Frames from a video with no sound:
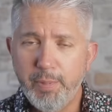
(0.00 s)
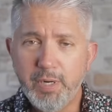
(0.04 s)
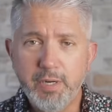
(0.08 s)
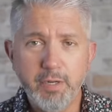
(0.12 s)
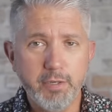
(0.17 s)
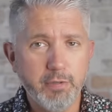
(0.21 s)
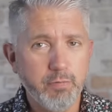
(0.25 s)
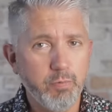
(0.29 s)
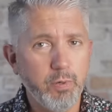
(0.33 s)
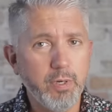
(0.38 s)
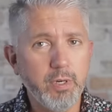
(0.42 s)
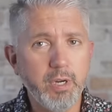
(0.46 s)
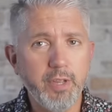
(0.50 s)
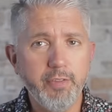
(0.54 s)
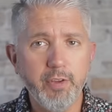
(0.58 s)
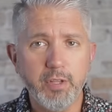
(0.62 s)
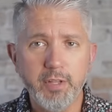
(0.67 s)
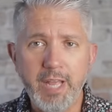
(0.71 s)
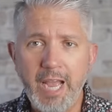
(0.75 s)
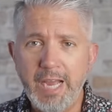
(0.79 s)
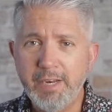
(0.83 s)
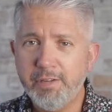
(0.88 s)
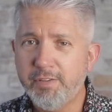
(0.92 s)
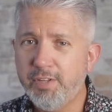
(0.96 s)
Because really the
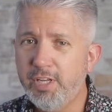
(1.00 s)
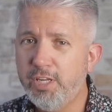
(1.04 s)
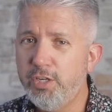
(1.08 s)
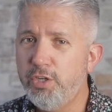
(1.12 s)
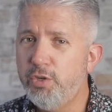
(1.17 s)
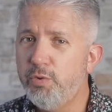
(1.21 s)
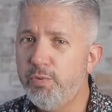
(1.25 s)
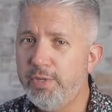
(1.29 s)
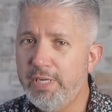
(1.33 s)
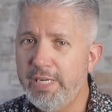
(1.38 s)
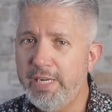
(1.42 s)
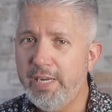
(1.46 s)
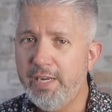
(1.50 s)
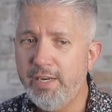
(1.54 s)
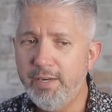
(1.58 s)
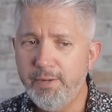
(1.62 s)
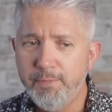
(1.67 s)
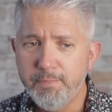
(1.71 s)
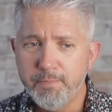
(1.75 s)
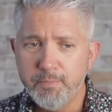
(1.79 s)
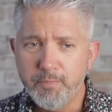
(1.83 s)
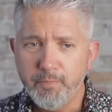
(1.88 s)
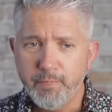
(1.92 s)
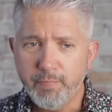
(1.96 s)
last thing you
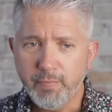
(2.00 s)
need